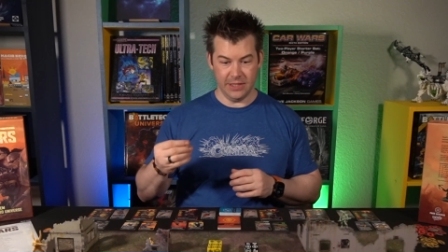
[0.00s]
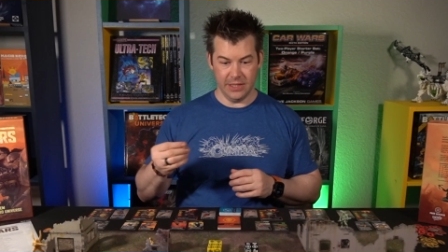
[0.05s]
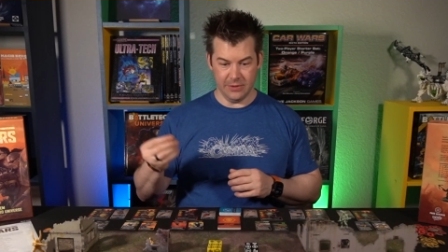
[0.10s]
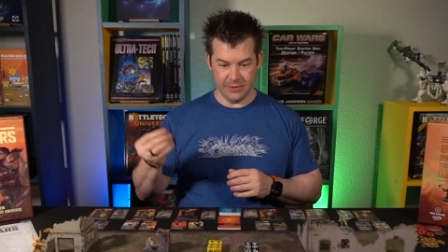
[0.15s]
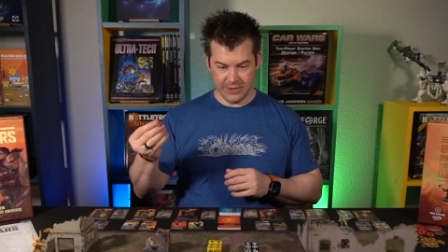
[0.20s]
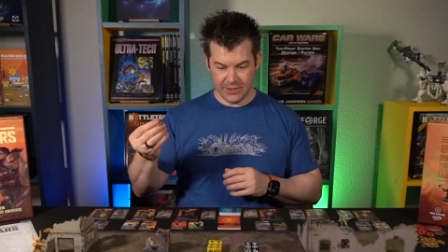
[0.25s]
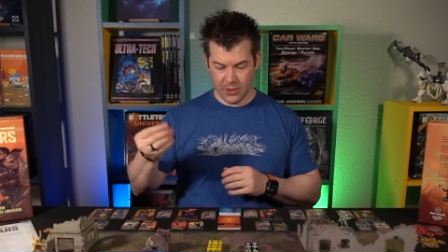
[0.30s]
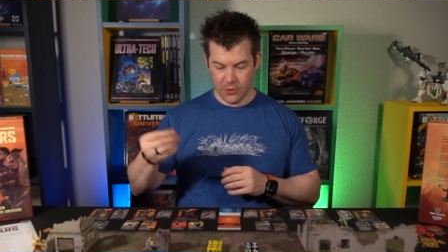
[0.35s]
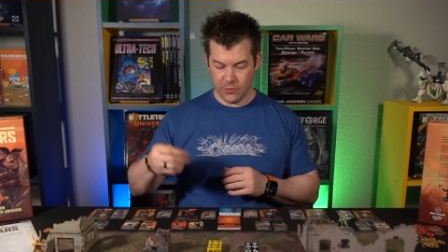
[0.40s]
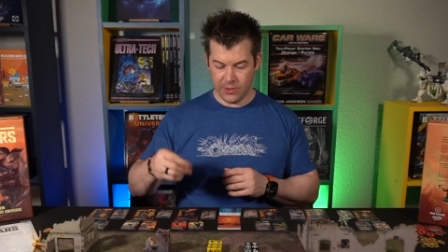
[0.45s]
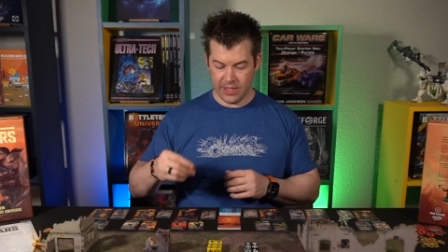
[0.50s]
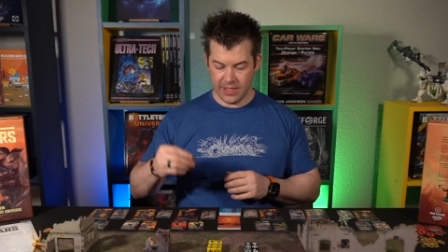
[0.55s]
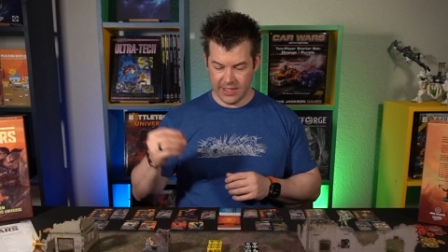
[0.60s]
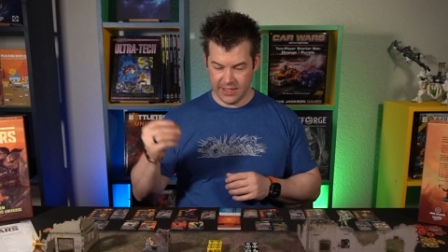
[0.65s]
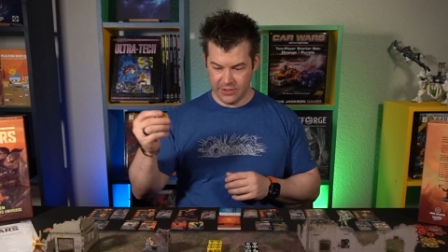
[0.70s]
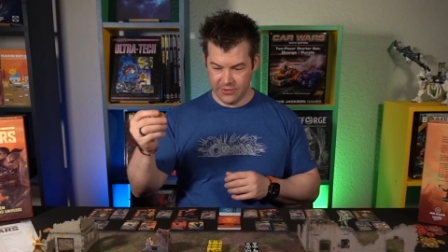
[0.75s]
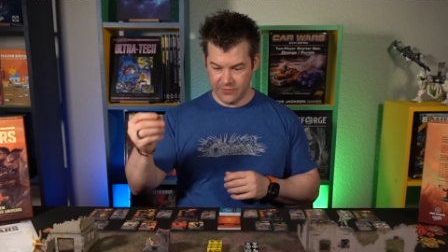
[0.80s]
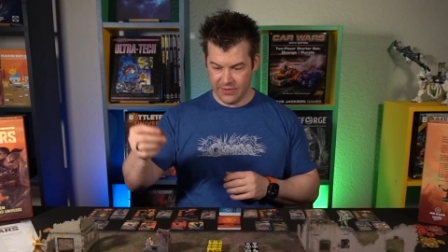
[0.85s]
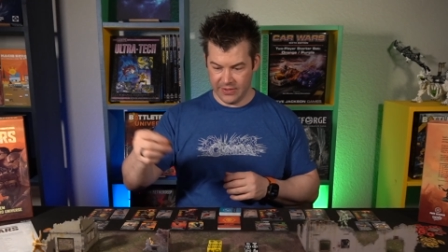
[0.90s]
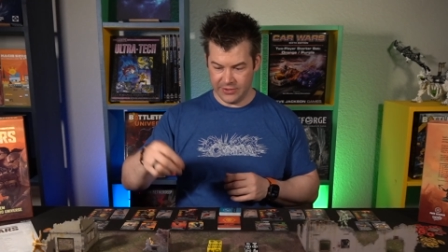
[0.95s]
a token
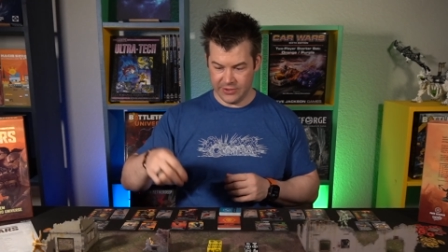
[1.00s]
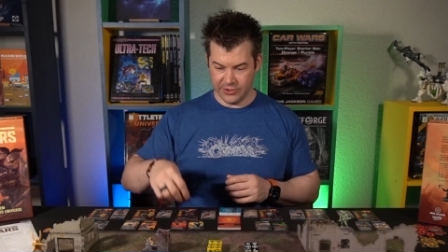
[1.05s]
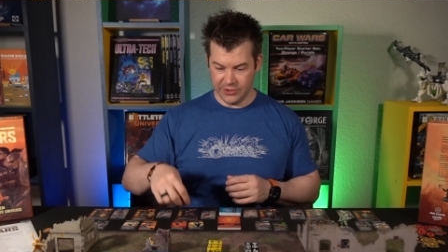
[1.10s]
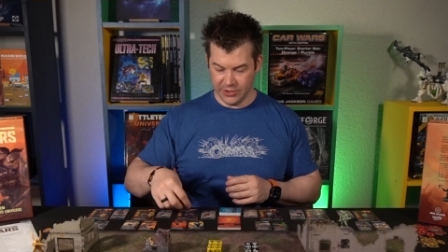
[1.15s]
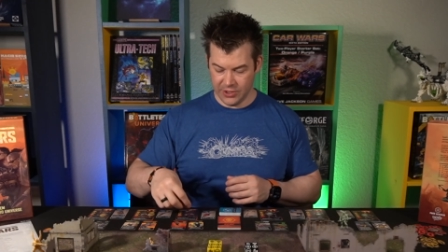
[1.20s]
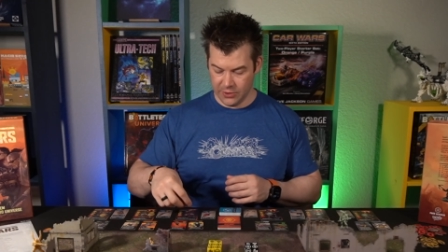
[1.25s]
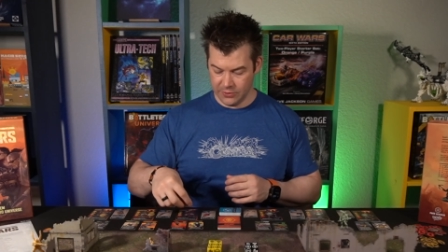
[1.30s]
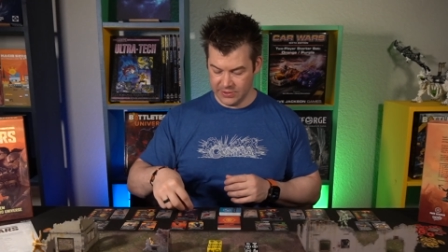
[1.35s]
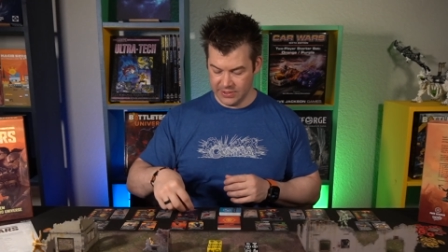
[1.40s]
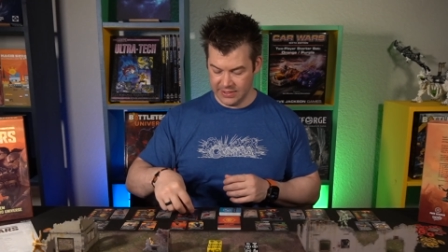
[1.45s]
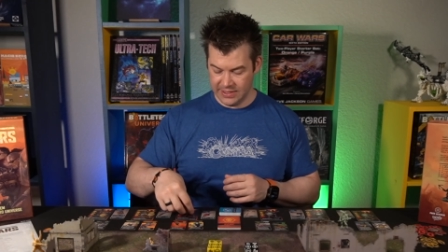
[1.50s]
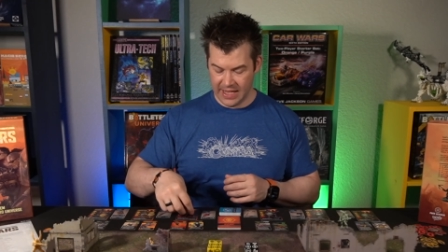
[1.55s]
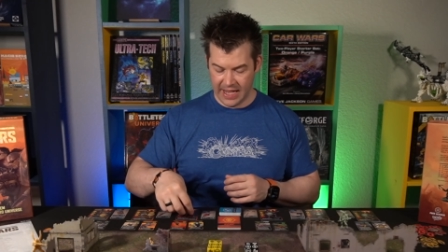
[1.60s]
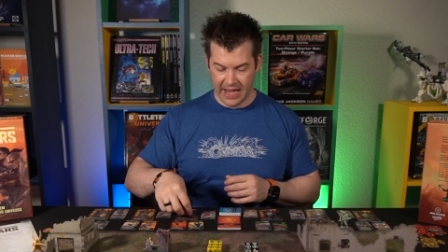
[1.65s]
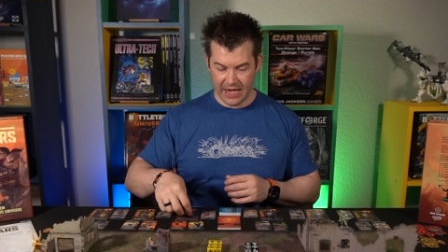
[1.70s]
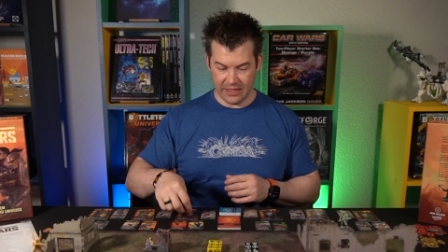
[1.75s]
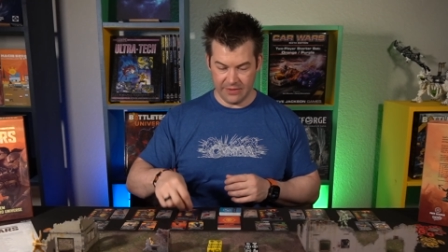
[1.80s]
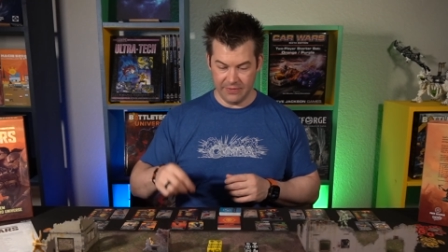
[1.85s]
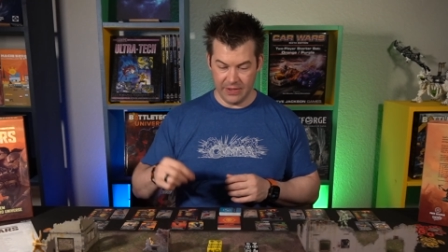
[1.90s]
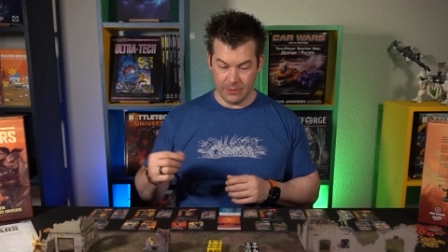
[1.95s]
and you've chosen to
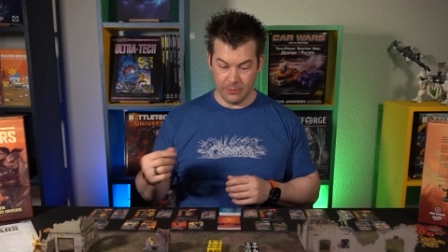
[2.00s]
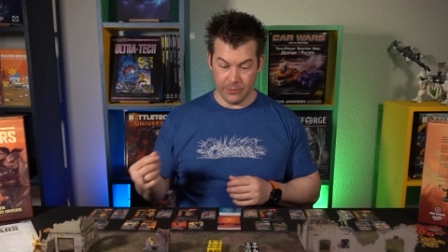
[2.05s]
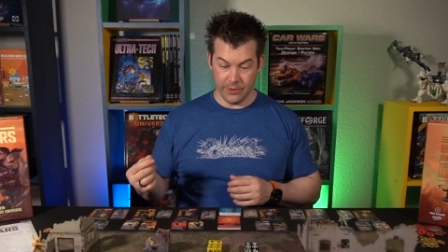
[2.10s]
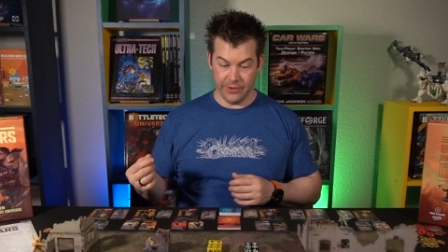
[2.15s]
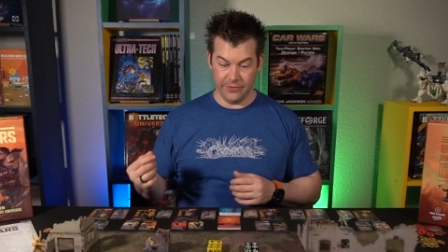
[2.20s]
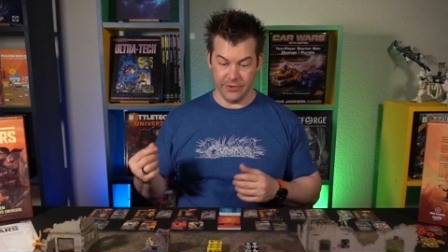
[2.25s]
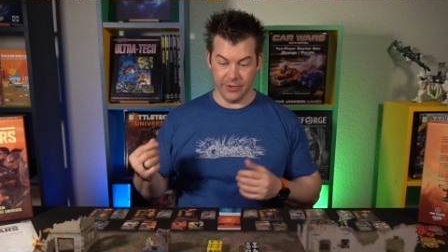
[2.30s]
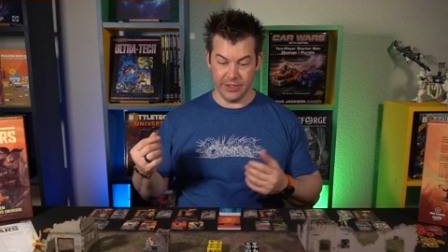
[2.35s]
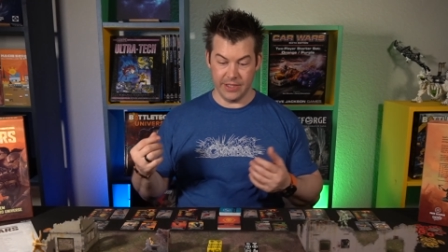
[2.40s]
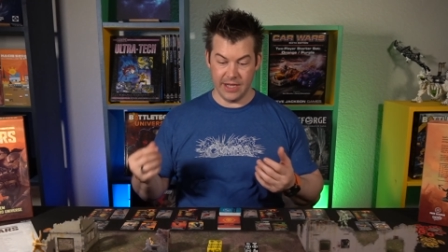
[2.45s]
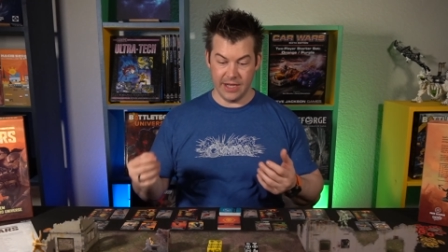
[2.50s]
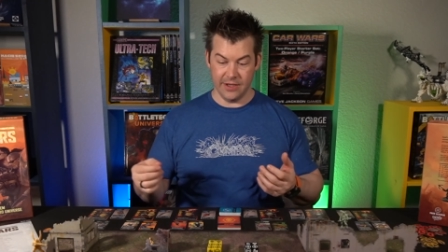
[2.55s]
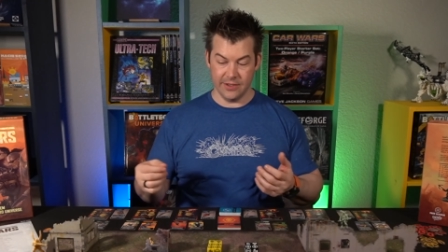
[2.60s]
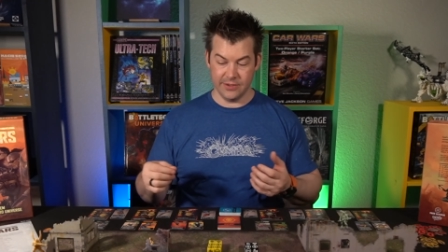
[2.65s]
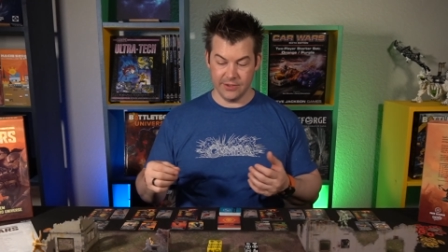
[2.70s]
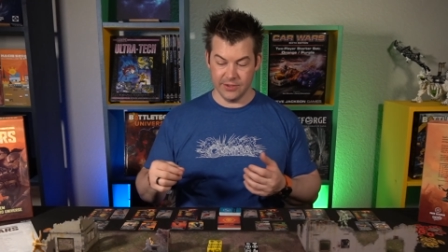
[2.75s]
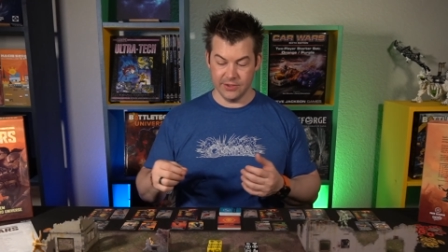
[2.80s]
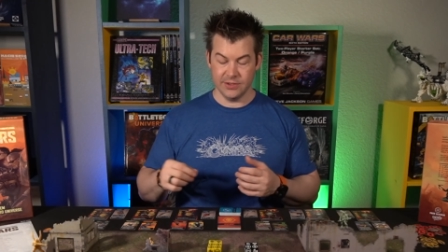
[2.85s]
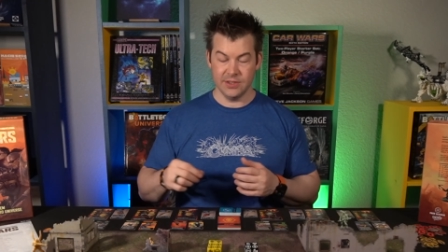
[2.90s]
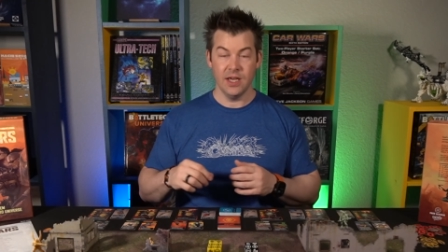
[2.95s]
activate one of your
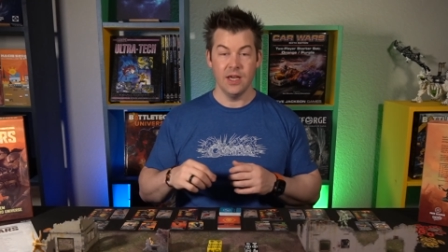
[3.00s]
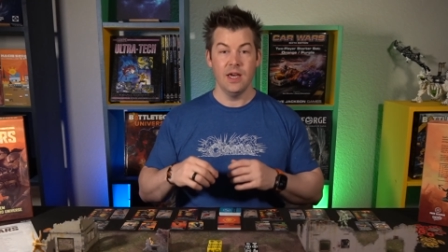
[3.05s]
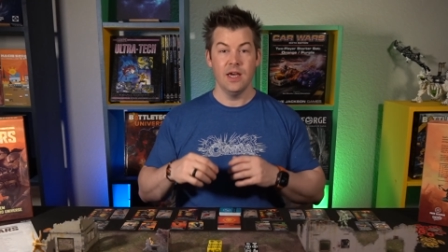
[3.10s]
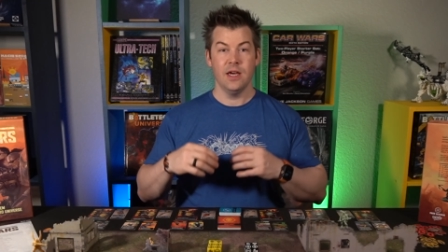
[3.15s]
characters,